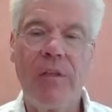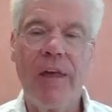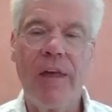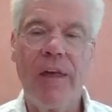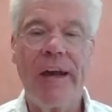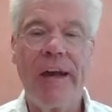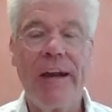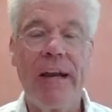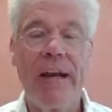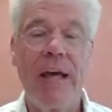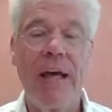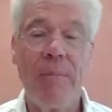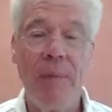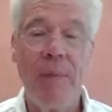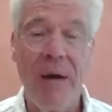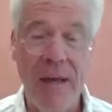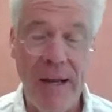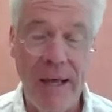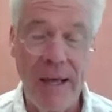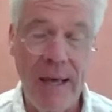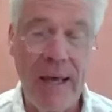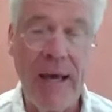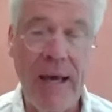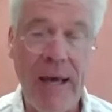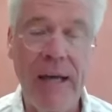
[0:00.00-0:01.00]
that and i might
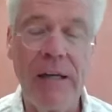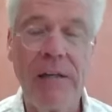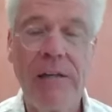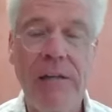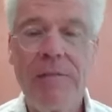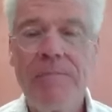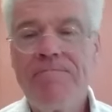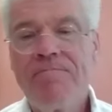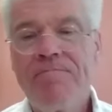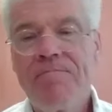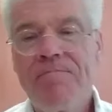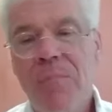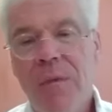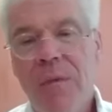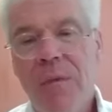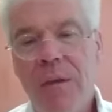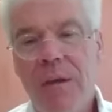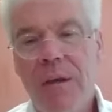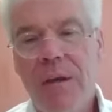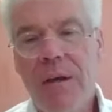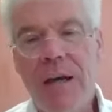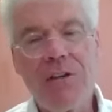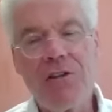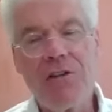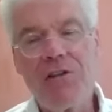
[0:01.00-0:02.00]
add
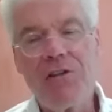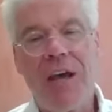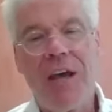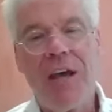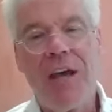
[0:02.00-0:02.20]
i just